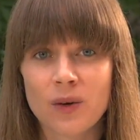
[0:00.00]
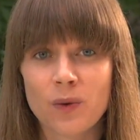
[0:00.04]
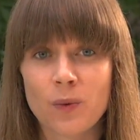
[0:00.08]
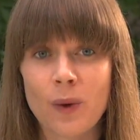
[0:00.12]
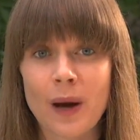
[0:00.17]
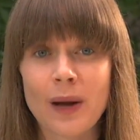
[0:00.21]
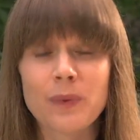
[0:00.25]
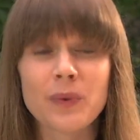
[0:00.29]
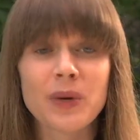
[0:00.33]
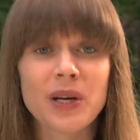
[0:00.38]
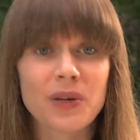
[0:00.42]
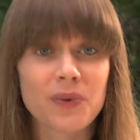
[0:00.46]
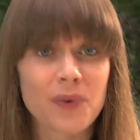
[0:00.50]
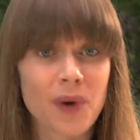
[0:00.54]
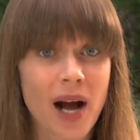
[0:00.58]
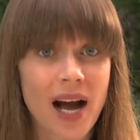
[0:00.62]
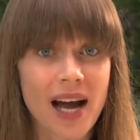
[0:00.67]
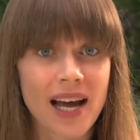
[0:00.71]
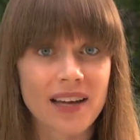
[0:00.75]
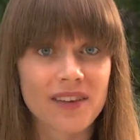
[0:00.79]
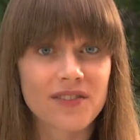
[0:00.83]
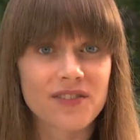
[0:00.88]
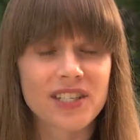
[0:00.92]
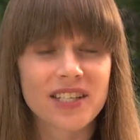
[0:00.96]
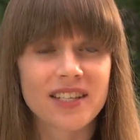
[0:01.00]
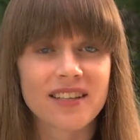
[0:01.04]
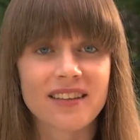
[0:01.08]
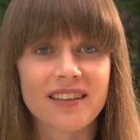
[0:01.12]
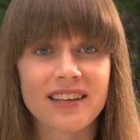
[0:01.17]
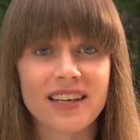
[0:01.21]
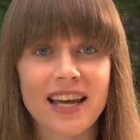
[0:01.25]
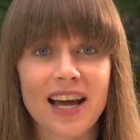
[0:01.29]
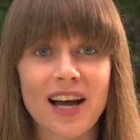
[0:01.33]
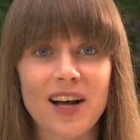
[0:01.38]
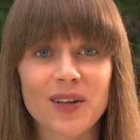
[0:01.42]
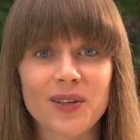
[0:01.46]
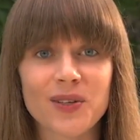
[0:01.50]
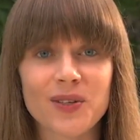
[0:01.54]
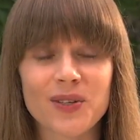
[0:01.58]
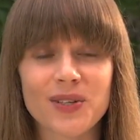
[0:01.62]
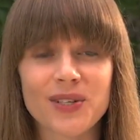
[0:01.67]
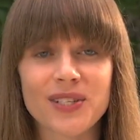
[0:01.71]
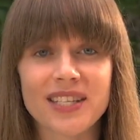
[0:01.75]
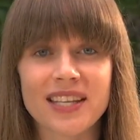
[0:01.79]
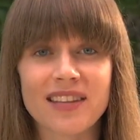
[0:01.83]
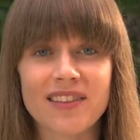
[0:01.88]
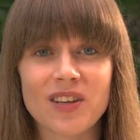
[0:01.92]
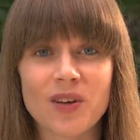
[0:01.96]
When we arrived, the
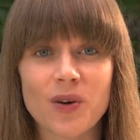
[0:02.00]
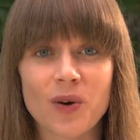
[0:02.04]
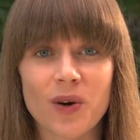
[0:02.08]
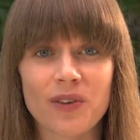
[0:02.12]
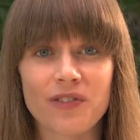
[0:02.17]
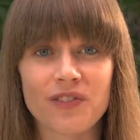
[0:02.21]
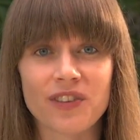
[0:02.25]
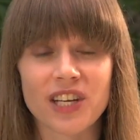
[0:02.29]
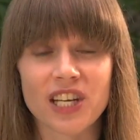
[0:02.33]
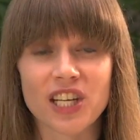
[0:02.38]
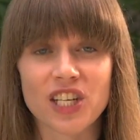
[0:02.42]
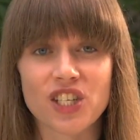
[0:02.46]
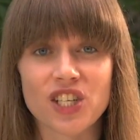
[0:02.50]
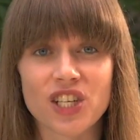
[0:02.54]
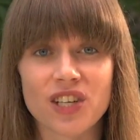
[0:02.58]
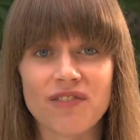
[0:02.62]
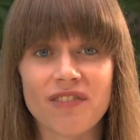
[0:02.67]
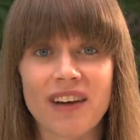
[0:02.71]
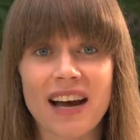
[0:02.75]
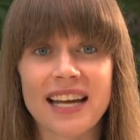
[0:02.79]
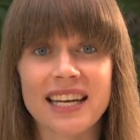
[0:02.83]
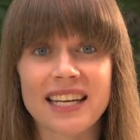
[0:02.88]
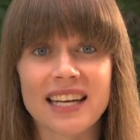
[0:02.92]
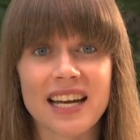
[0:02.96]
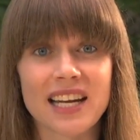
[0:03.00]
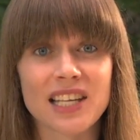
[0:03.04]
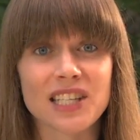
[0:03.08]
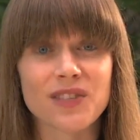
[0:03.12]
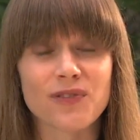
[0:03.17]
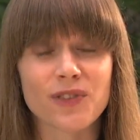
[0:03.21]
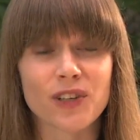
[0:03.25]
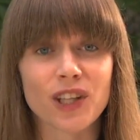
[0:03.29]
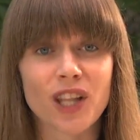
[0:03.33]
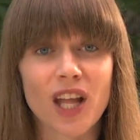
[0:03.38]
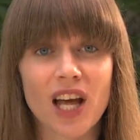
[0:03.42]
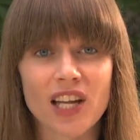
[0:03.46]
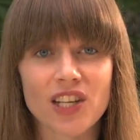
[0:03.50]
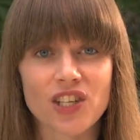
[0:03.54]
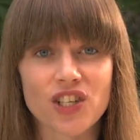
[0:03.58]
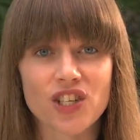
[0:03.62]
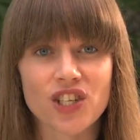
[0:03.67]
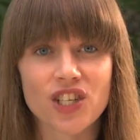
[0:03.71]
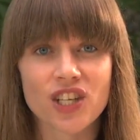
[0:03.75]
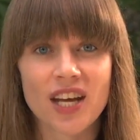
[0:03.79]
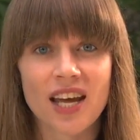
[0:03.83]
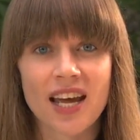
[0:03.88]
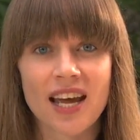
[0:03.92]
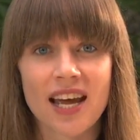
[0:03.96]
elders at the orphanage invited us for
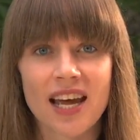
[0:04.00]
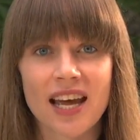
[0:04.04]
lunch,